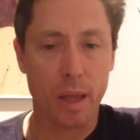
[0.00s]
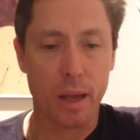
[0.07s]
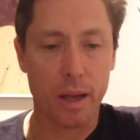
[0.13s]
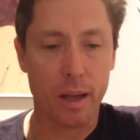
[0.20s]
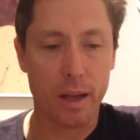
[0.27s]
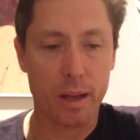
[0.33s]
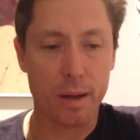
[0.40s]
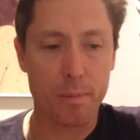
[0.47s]

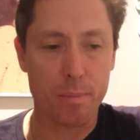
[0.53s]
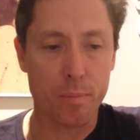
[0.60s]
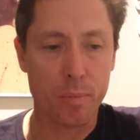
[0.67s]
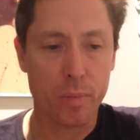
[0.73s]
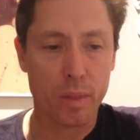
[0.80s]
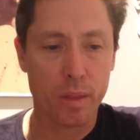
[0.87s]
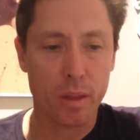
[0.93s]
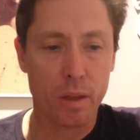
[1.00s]

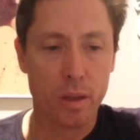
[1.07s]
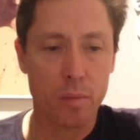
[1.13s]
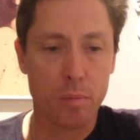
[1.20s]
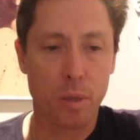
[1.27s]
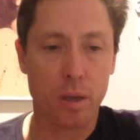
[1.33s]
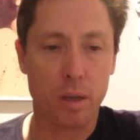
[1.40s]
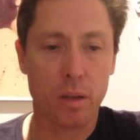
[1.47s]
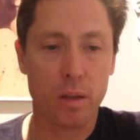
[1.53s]

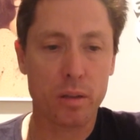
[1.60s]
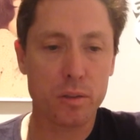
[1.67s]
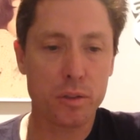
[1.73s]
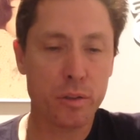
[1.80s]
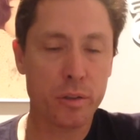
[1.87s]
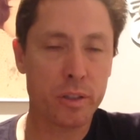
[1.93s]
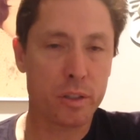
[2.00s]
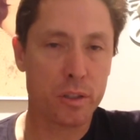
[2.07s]
But
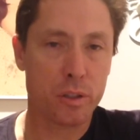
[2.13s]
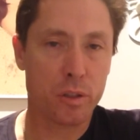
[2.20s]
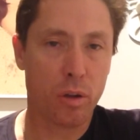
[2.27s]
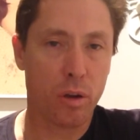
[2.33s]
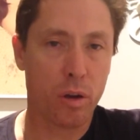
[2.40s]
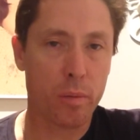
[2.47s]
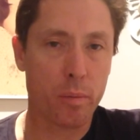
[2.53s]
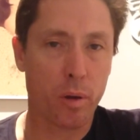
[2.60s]
during this
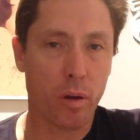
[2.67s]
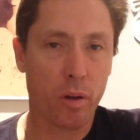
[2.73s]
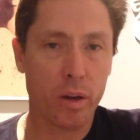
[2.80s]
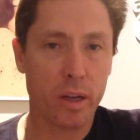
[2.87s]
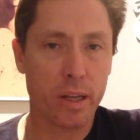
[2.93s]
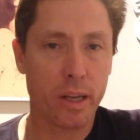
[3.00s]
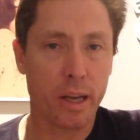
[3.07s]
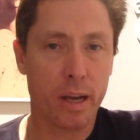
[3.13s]
time,
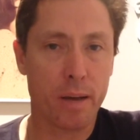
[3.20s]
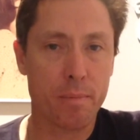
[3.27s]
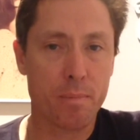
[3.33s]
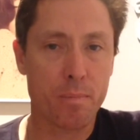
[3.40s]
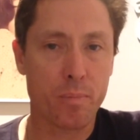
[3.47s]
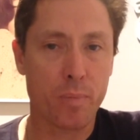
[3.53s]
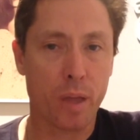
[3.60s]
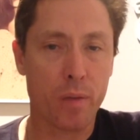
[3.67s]

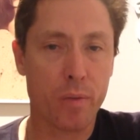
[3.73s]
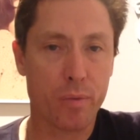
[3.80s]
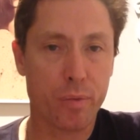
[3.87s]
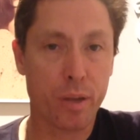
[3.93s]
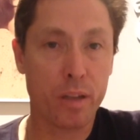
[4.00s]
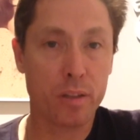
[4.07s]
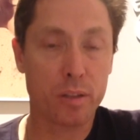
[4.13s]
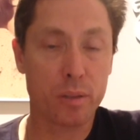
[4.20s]
I have
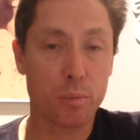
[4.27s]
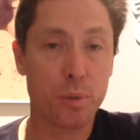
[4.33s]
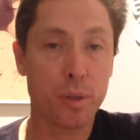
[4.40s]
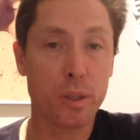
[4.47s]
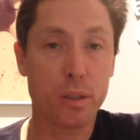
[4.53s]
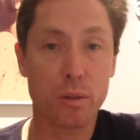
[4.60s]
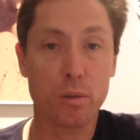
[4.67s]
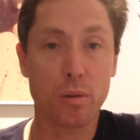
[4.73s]
found some
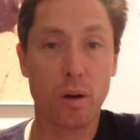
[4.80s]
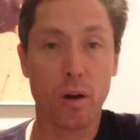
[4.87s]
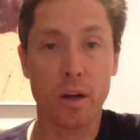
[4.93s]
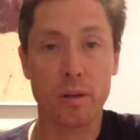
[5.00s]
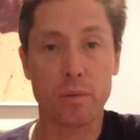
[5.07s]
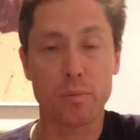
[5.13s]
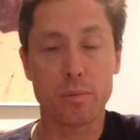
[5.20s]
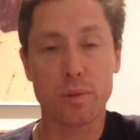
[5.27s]
pretty cool
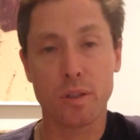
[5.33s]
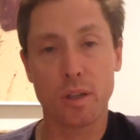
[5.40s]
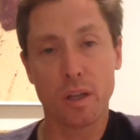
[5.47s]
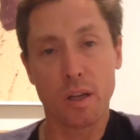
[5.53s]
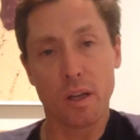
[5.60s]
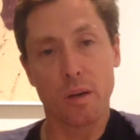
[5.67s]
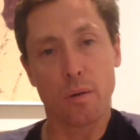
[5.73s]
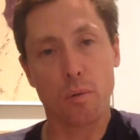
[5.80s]
items.
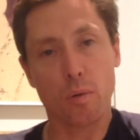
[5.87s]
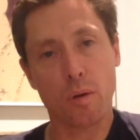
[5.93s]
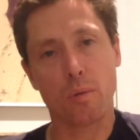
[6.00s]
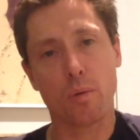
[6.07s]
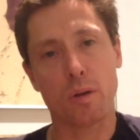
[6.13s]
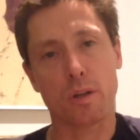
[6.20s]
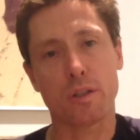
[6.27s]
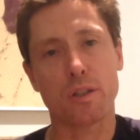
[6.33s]
What I
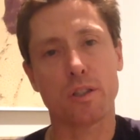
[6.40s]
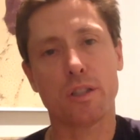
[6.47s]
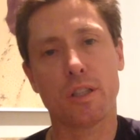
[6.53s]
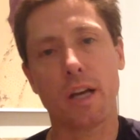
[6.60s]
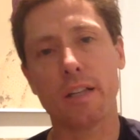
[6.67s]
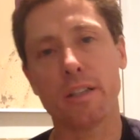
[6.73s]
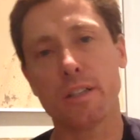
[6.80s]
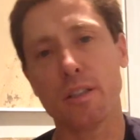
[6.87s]
want to just
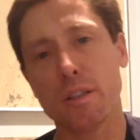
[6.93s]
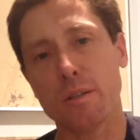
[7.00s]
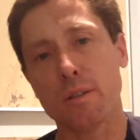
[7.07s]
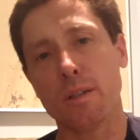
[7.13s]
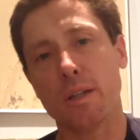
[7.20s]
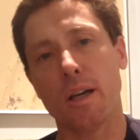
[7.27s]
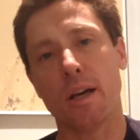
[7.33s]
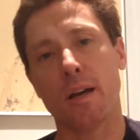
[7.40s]
say to
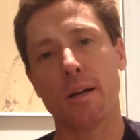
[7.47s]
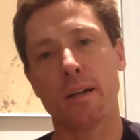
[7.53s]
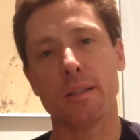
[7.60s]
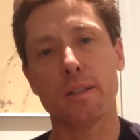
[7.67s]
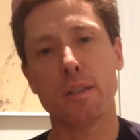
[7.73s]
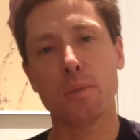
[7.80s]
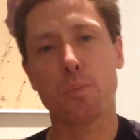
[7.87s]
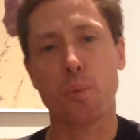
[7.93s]
you at
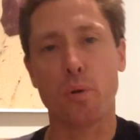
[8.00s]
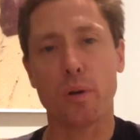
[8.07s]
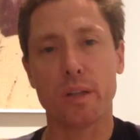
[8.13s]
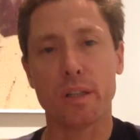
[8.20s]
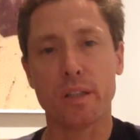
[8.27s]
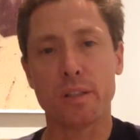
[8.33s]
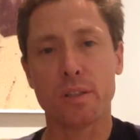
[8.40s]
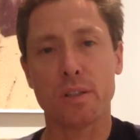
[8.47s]
this
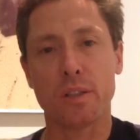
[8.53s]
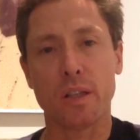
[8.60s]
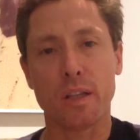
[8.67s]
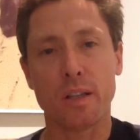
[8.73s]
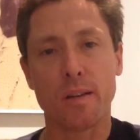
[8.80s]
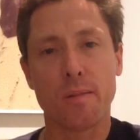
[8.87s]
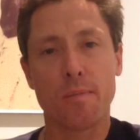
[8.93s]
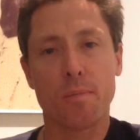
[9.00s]
point is
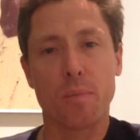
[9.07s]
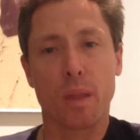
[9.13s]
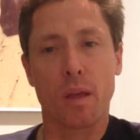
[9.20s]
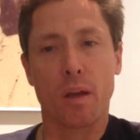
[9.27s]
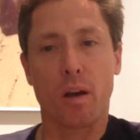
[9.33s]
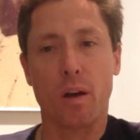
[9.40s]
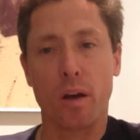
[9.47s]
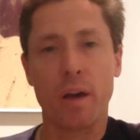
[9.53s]
that
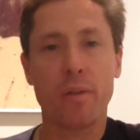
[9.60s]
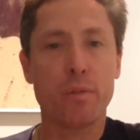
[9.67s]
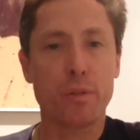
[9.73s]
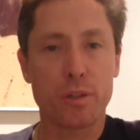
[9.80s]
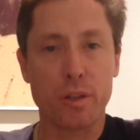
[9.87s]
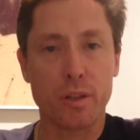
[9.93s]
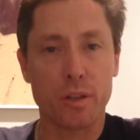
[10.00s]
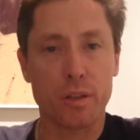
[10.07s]
I have
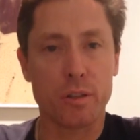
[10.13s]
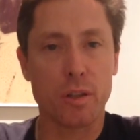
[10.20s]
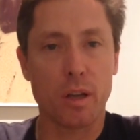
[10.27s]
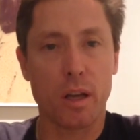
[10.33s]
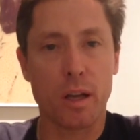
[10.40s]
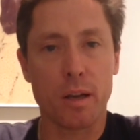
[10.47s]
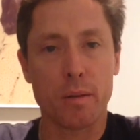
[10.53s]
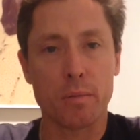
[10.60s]
returned
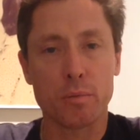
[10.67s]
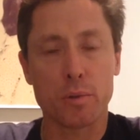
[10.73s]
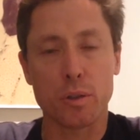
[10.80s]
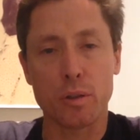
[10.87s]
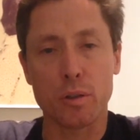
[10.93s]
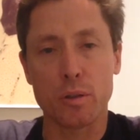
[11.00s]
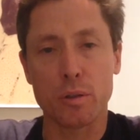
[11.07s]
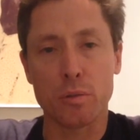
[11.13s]

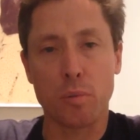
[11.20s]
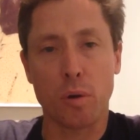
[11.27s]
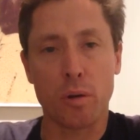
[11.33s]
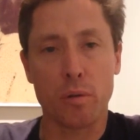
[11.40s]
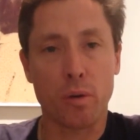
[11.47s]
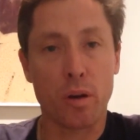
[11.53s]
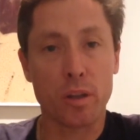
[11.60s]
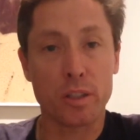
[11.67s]
to my
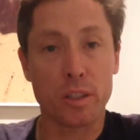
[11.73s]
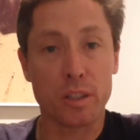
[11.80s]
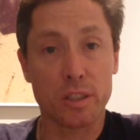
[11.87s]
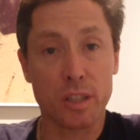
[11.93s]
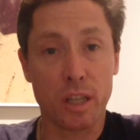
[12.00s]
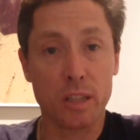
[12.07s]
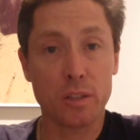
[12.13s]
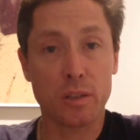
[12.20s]
Rising
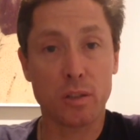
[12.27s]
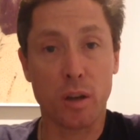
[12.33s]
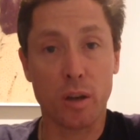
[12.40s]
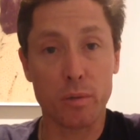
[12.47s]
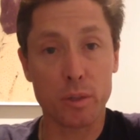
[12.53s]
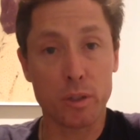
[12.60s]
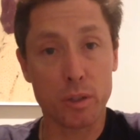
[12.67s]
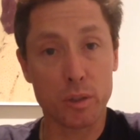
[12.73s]
Sun site,
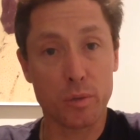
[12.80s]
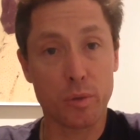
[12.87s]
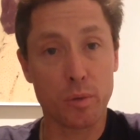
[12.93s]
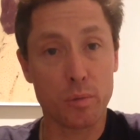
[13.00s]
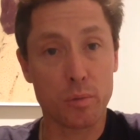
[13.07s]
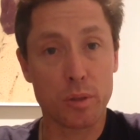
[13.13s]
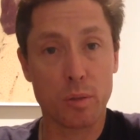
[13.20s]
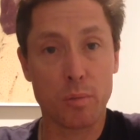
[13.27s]
which is
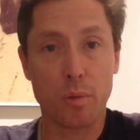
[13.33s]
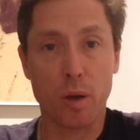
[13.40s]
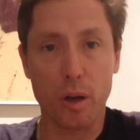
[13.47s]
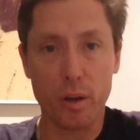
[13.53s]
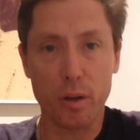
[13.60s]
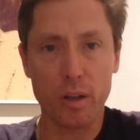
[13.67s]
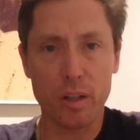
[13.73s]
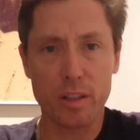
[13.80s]
from some of
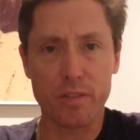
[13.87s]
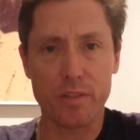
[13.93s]
my earlier